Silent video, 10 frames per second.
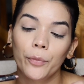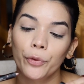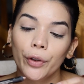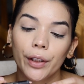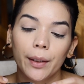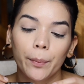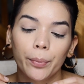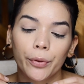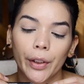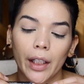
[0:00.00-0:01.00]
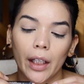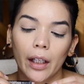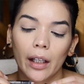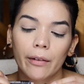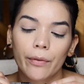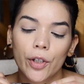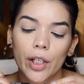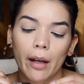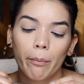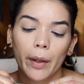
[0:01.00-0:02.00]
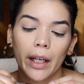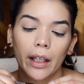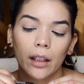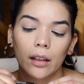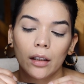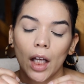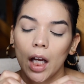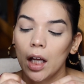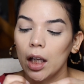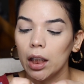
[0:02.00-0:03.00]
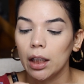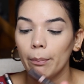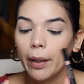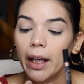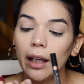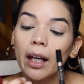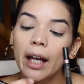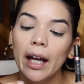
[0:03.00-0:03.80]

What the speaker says: Really pretty kind of champagne-y pink.